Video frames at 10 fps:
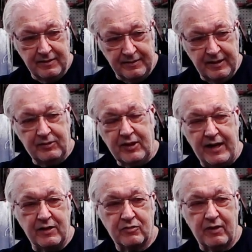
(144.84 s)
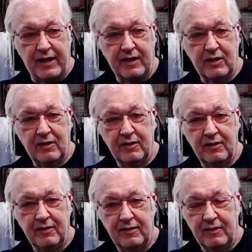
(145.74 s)
this kind of trike,
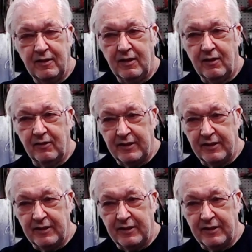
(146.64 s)
or